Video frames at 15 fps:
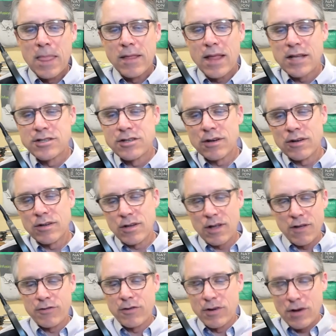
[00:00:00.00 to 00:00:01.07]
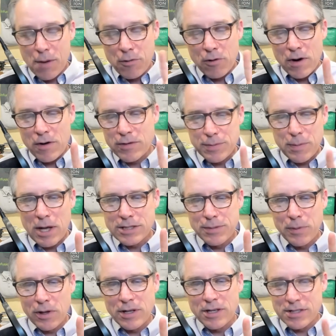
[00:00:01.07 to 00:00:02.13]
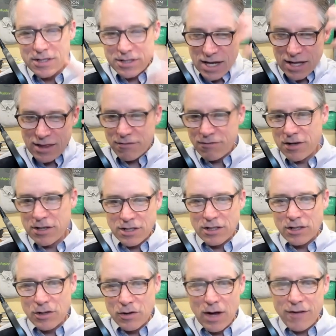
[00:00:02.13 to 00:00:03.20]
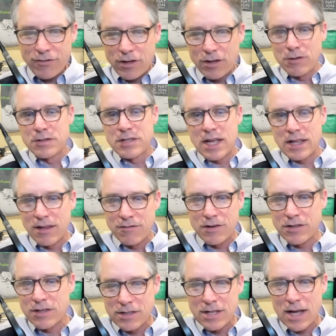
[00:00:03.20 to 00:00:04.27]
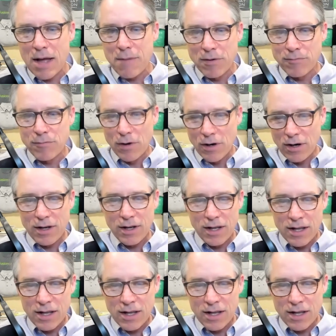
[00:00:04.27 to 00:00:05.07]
If your number one responsibility is set the vision, you have to do set the vision type of work.